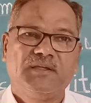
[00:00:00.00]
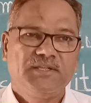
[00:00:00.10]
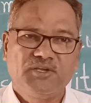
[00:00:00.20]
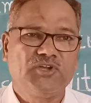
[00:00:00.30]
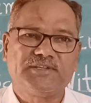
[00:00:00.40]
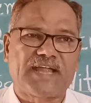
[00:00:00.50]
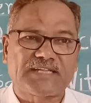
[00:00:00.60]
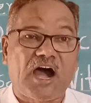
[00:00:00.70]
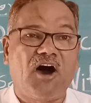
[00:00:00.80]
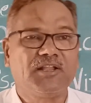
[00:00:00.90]
You know
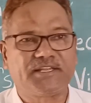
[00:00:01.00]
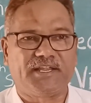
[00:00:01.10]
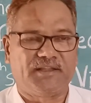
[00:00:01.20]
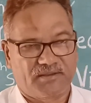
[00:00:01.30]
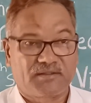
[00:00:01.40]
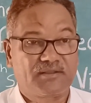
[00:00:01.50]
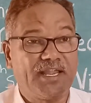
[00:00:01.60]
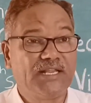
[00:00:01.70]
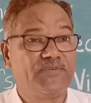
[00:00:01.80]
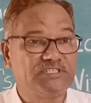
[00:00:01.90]
that, all green
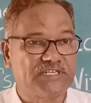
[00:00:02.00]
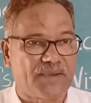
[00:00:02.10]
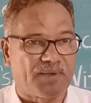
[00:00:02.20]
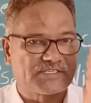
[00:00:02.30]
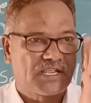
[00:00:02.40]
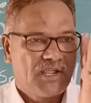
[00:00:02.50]
vegetables